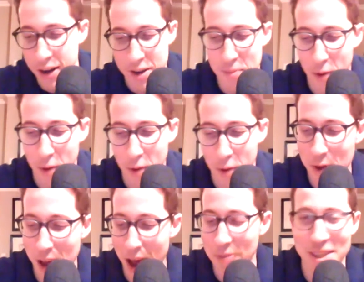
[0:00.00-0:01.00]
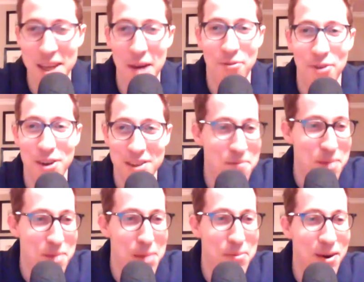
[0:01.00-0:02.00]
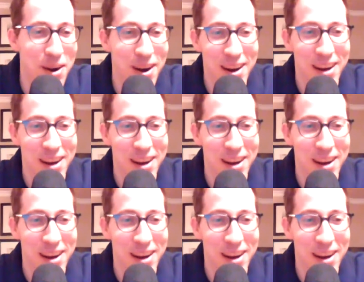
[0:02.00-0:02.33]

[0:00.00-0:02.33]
Marcel, we have a difference on paper.